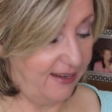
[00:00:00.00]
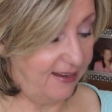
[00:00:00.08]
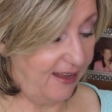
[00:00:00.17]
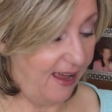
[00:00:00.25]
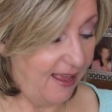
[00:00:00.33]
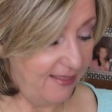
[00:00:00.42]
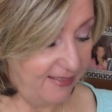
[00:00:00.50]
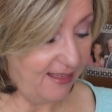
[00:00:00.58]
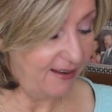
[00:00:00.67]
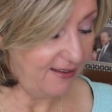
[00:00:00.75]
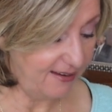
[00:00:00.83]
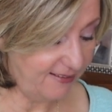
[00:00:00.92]
it, I,
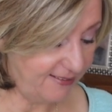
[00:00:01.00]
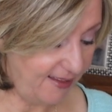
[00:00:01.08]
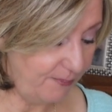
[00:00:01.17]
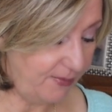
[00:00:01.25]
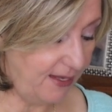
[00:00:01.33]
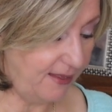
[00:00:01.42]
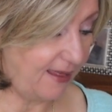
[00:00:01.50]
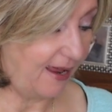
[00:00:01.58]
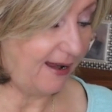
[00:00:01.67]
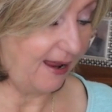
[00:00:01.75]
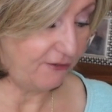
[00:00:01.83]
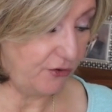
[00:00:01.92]
it's something
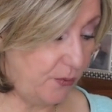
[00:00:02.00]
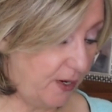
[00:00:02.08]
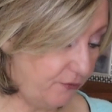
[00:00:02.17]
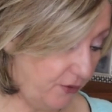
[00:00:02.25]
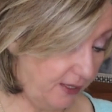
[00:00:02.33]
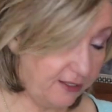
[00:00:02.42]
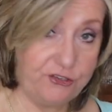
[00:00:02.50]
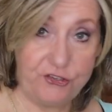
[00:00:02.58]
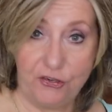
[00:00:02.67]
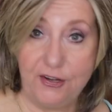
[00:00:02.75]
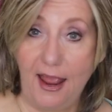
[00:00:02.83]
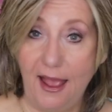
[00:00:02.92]
that everyone really
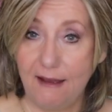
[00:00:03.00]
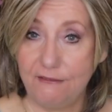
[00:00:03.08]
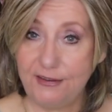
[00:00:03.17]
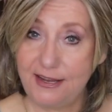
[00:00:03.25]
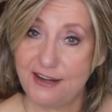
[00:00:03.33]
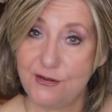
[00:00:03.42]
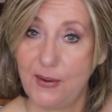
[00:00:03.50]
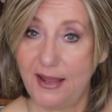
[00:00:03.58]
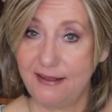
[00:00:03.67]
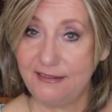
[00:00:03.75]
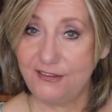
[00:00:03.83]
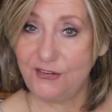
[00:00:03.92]
should have
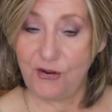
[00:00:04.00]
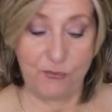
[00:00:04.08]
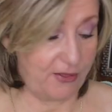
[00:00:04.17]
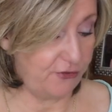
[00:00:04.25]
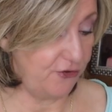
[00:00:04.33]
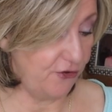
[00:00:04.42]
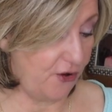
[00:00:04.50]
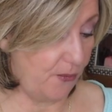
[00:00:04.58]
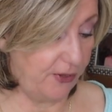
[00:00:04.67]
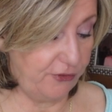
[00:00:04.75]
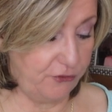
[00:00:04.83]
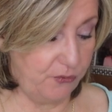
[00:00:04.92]
anyways, you know, whether you're
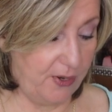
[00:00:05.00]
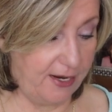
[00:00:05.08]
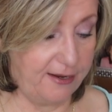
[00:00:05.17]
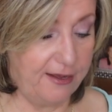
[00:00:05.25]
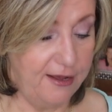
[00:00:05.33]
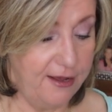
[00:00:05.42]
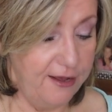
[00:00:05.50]
going through a